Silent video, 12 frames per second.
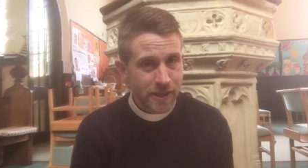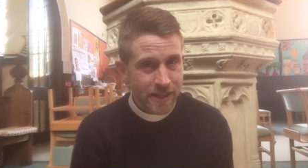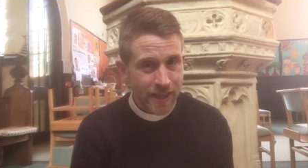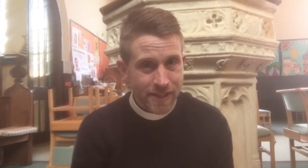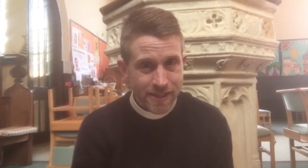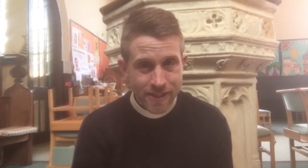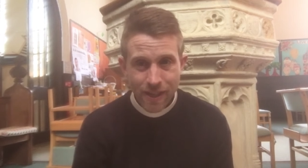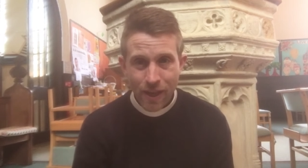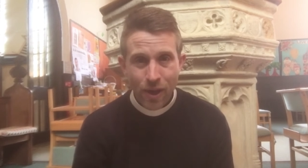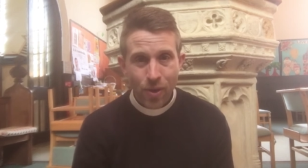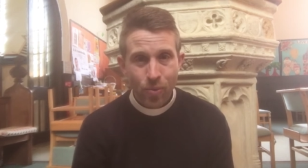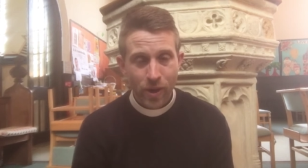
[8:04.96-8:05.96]
who it is
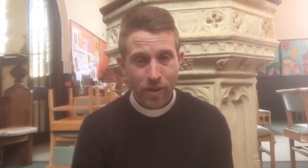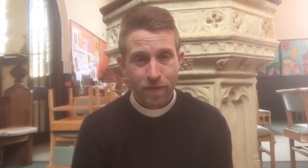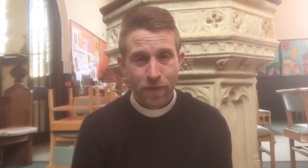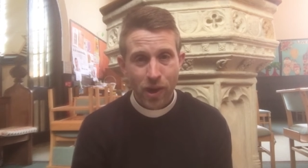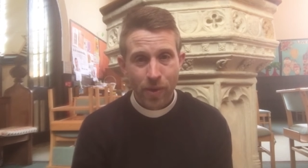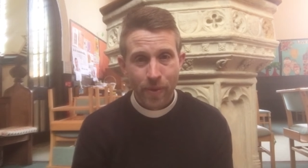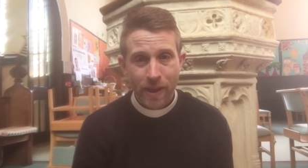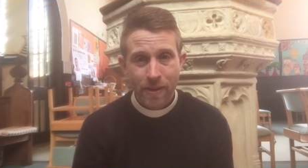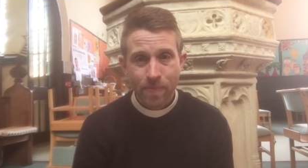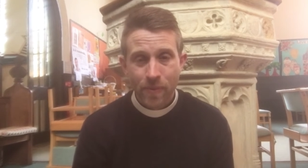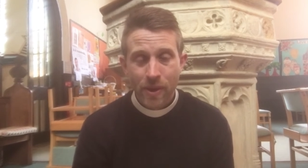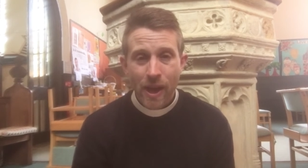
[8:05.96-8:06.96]
we're
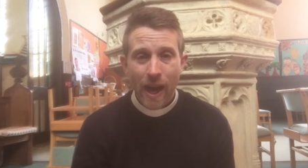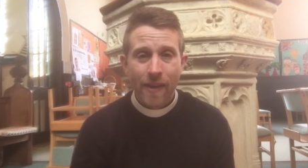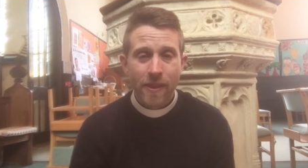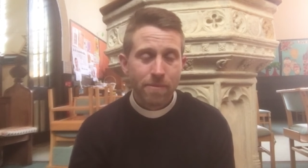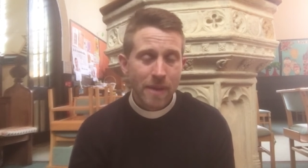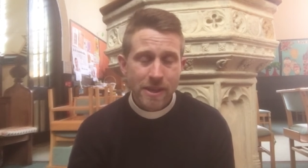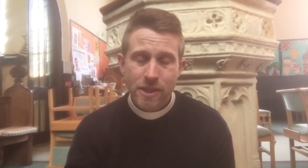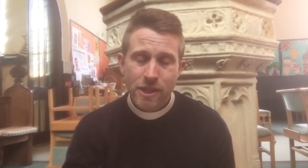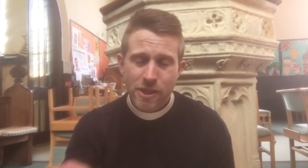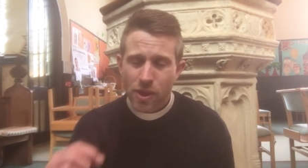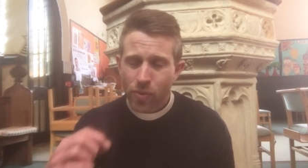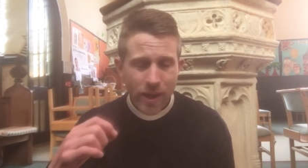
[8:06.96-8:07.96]
following, and the message
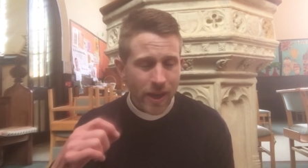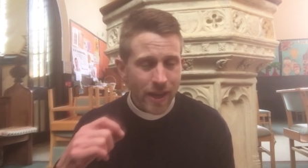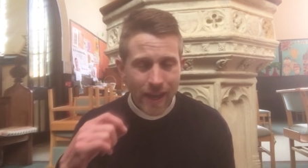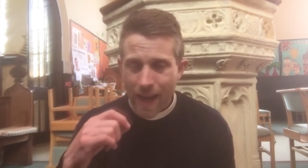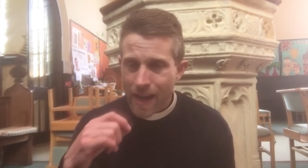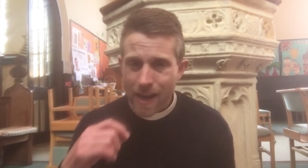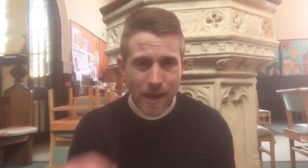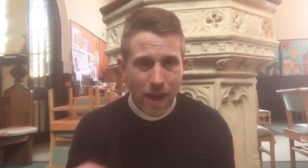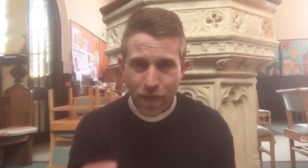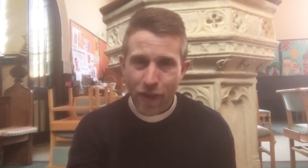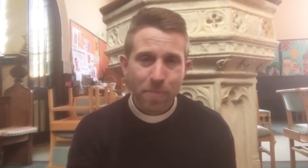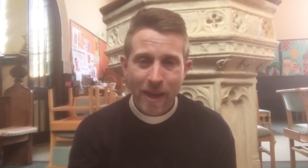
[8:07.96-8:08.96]
is that we can get
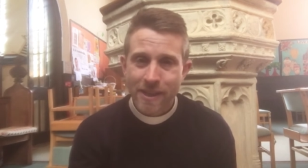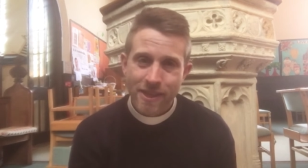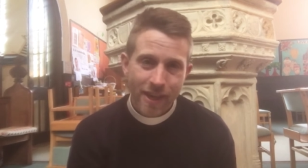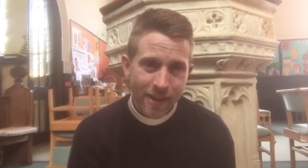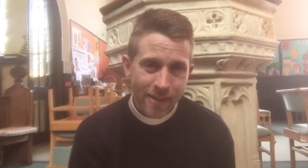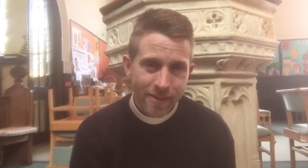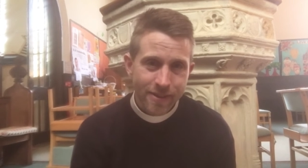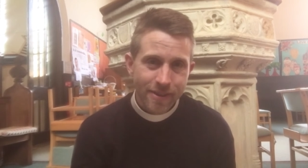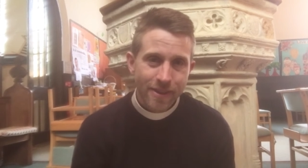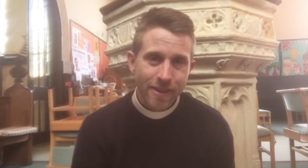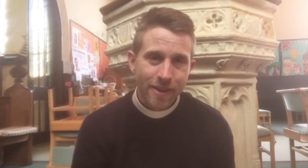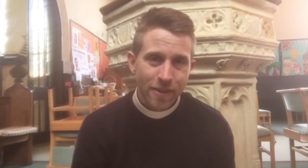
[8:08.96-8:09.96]
nothing better
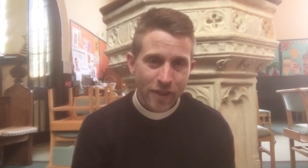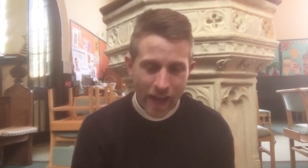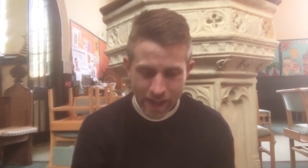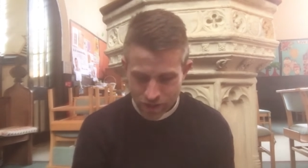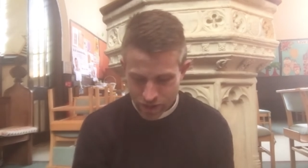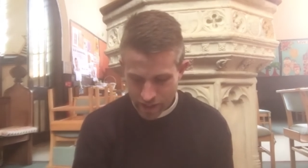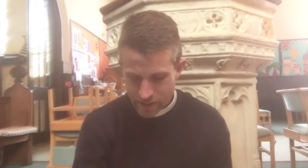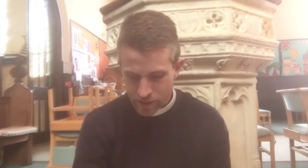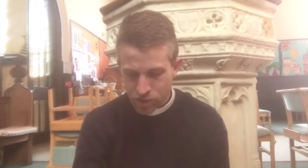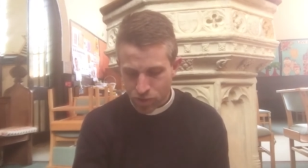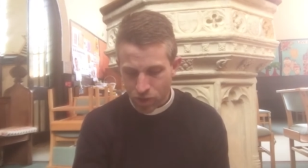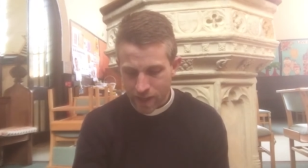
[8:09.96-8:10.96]
than
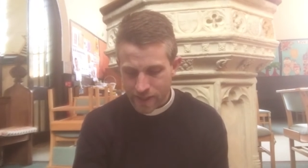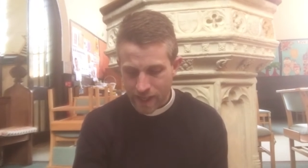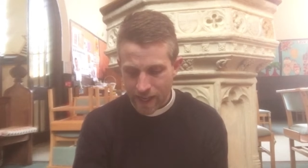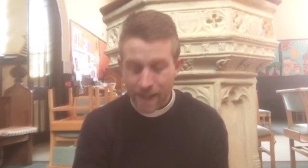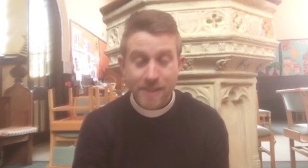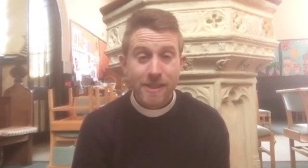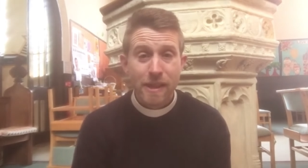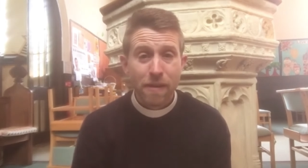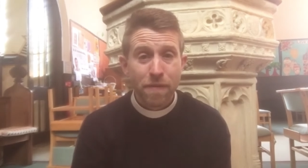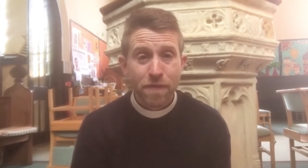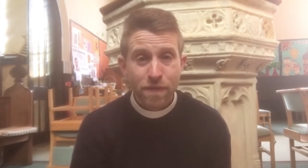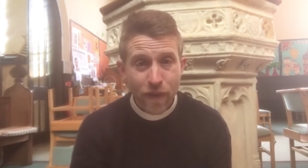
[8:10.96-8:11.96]
Jesus Christ. He is the
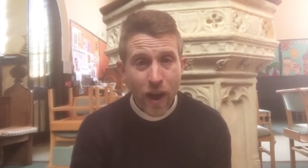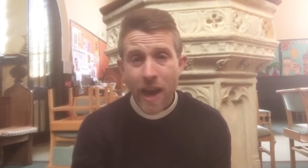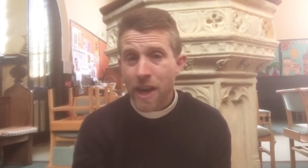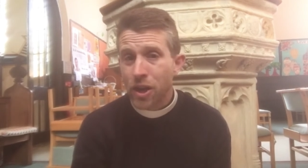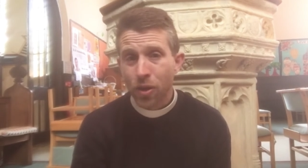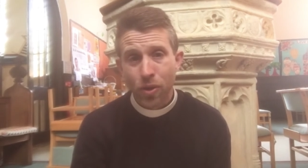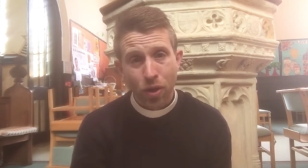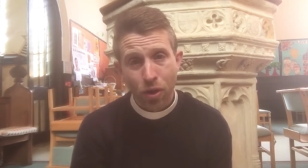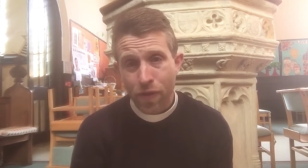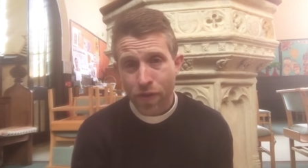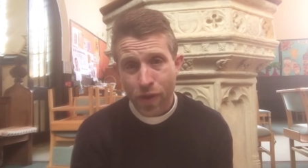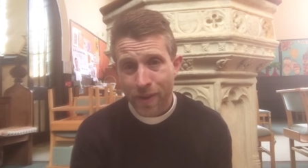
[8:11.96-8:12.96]

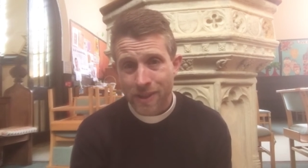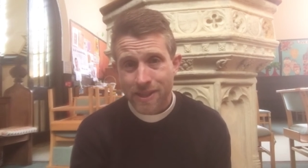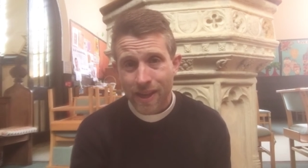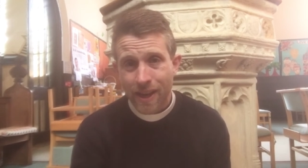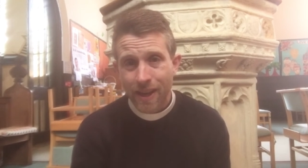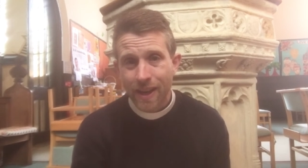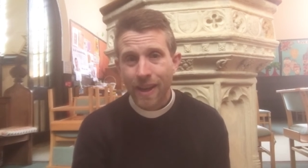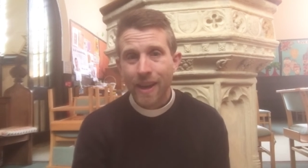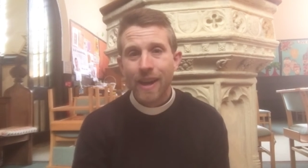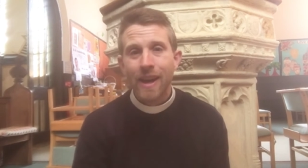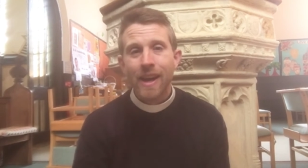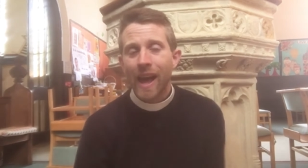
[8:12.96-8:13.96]
final authority
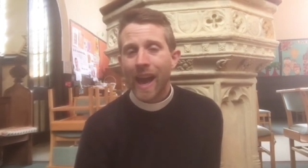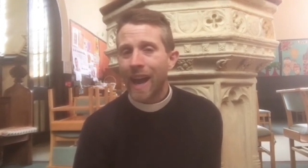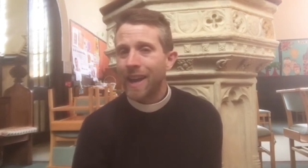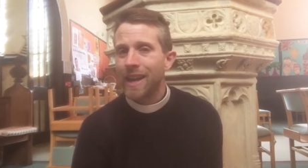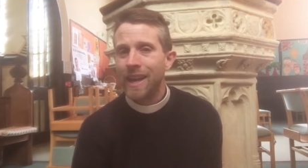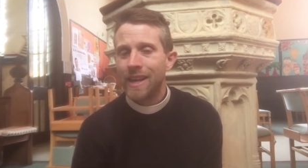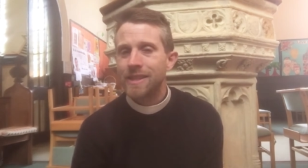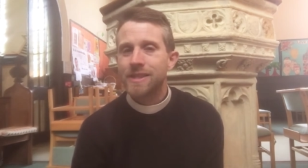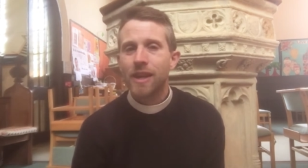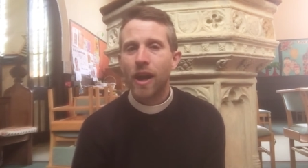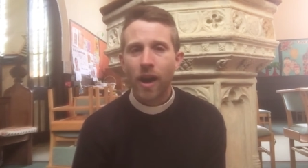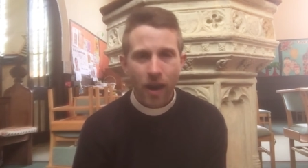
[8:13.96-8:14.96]
and he
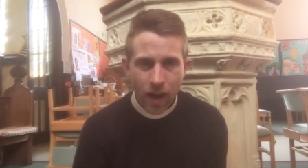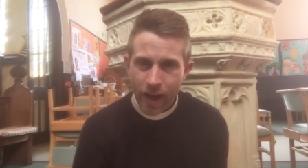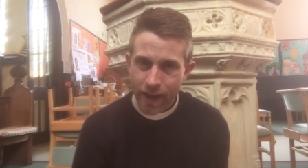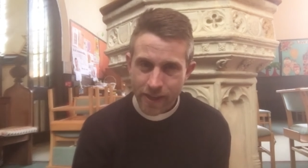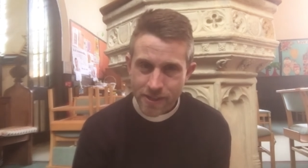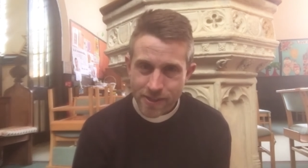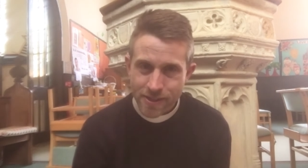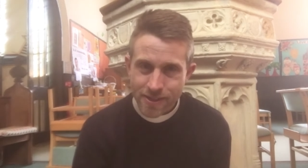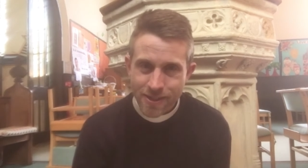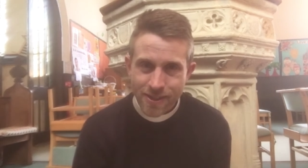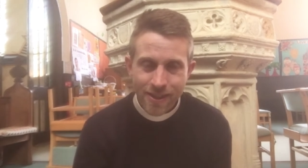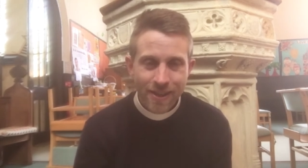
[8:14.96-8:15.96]
is the
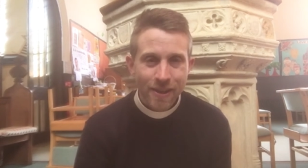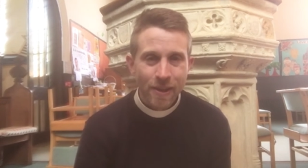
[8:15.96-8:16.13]
highest